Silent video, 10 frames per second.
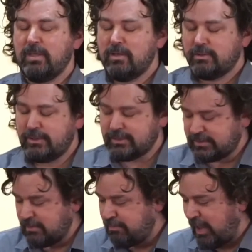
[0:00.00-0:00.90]

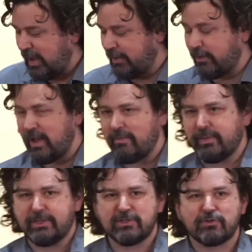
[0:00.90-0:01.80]
Jesus and Pilate are
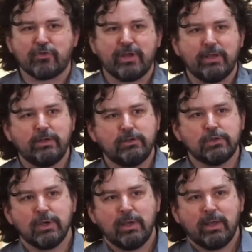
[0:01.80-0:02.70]
having this
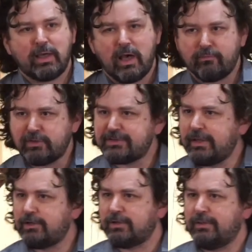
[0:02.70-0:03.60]
strange
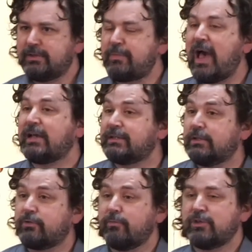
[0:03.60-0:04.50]
conversation. This
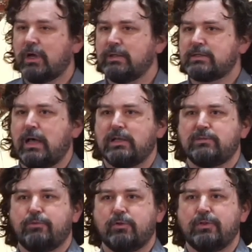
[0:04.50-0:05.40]
passage from John's
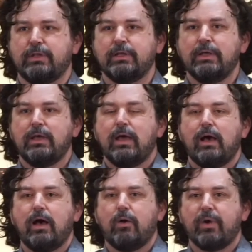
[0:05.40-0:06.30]
Gospel that
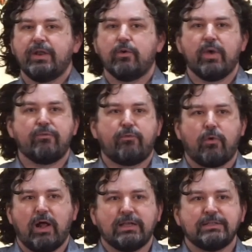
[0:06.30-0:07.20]
Randy read
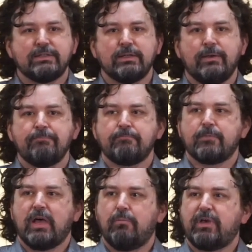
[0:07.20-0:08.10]
for us
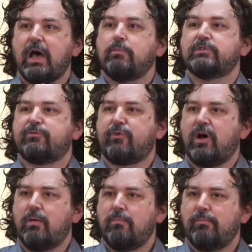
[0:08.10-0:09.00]
comes
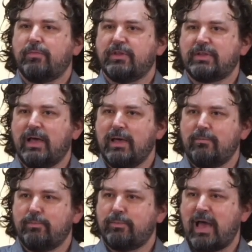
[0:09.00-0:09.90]
from the
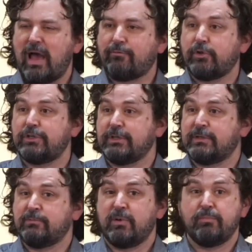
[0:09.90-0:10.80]
time after Jesus
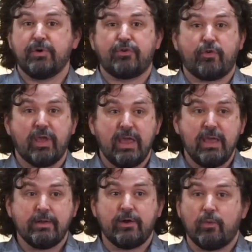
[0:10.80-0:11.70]
has been
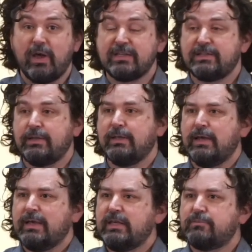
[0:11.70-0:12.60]
betrayed and
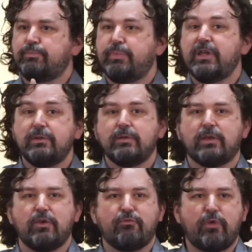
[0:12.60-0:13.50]
arrested. He's been
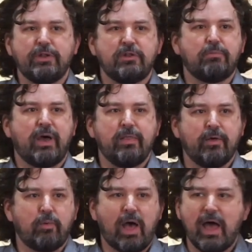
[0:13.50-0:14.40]
confronted by
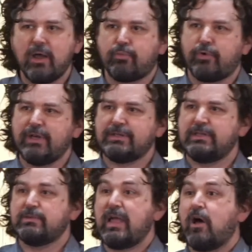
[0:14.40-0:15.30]
the high priest.
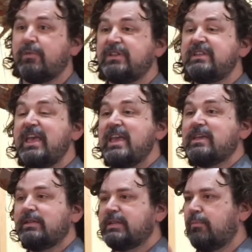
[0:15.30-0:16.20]
He's now been
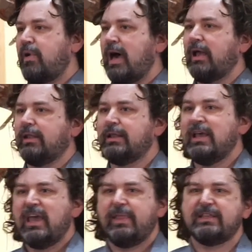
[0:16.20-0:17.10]
taken to Pilate.
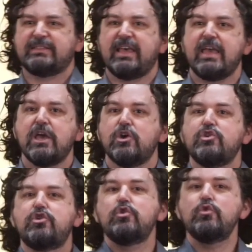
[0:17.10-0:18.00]
And they say,
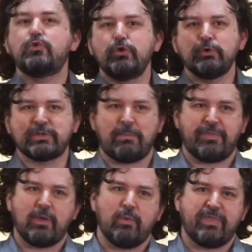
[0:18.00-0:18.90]
you do
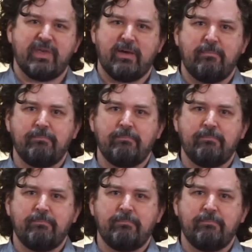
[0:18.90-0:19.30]
something with him.